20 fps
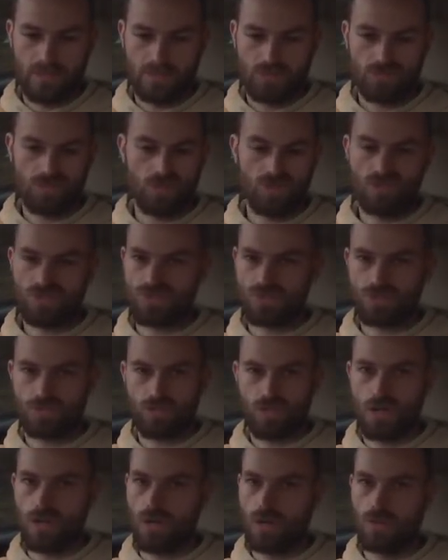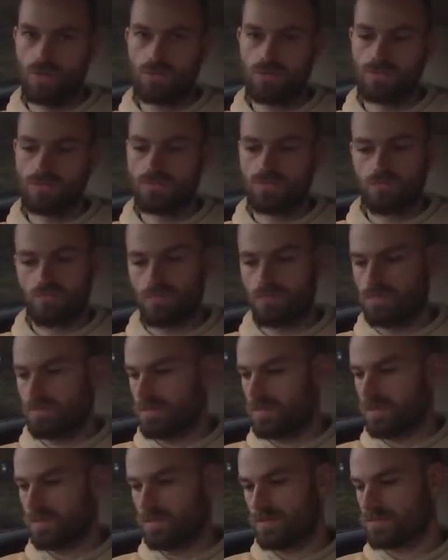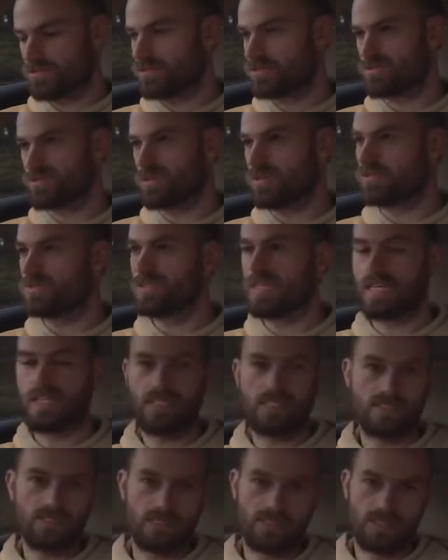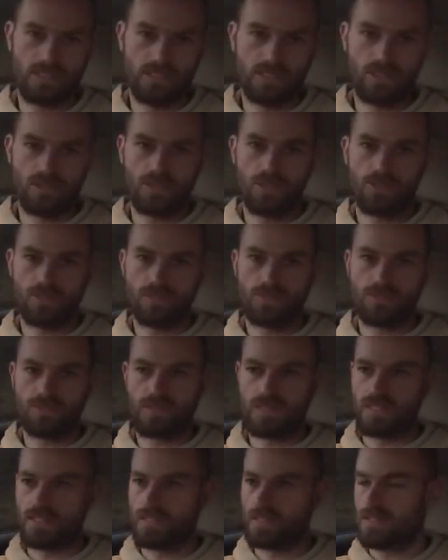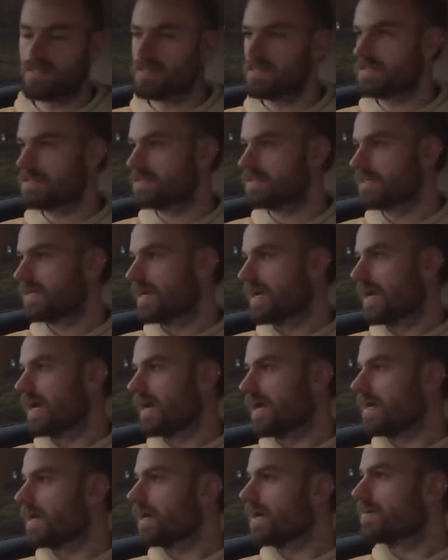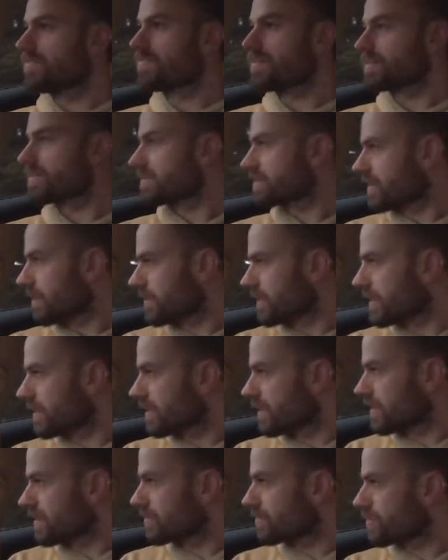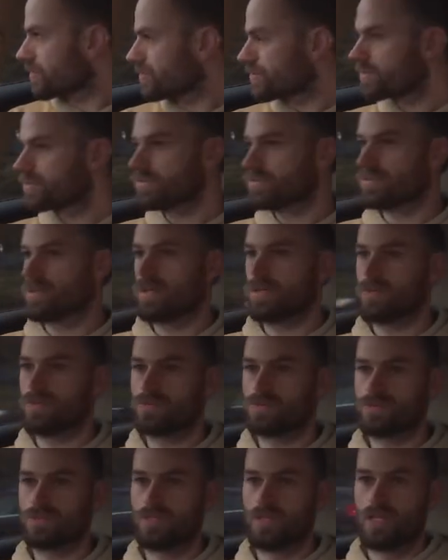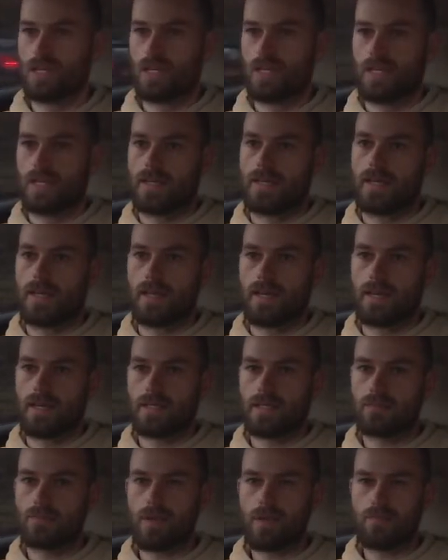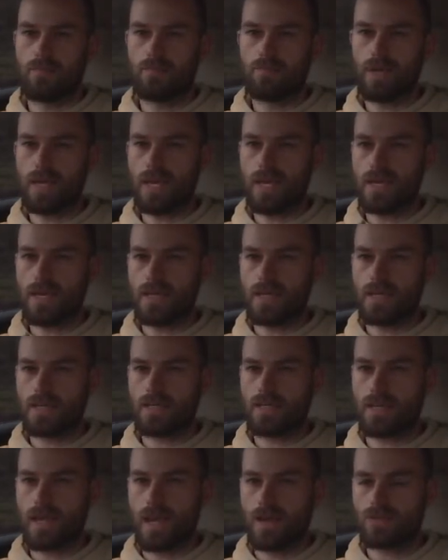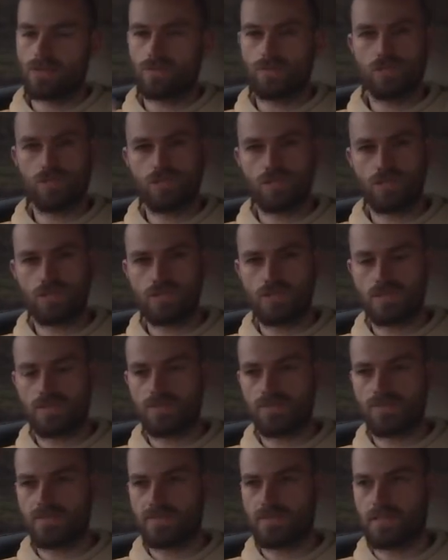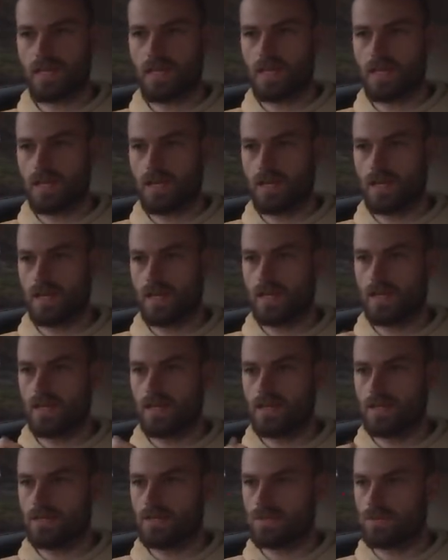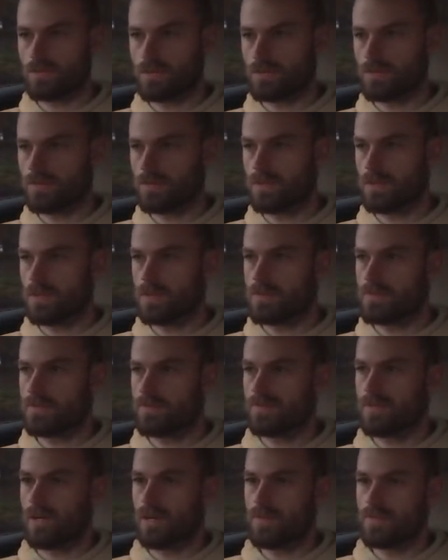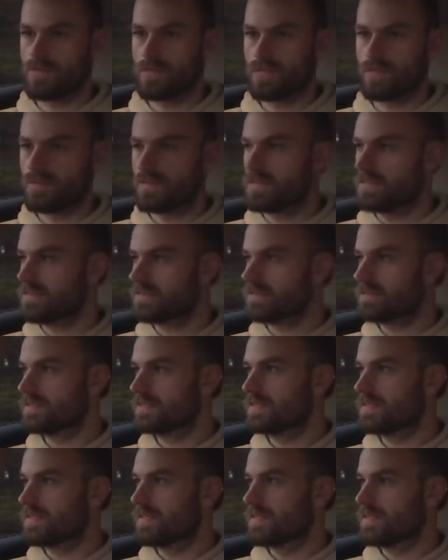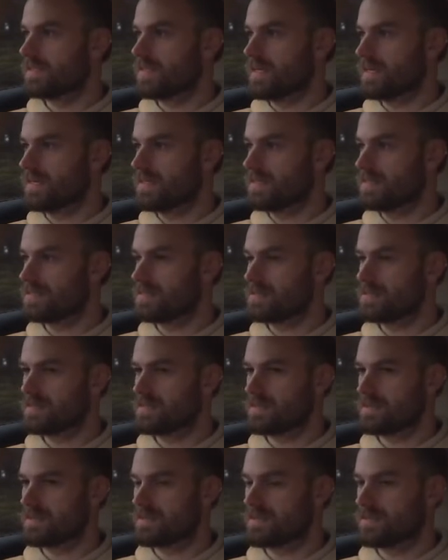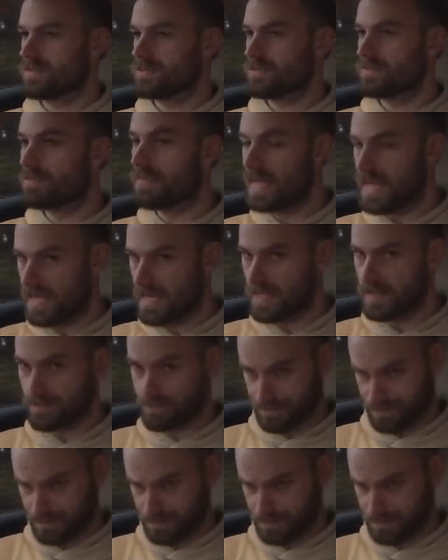Cruise control is dead easy to use, really nice. I find some of the cruise controls can be a bit counterintuitive. The one on my 5 Series is, to me,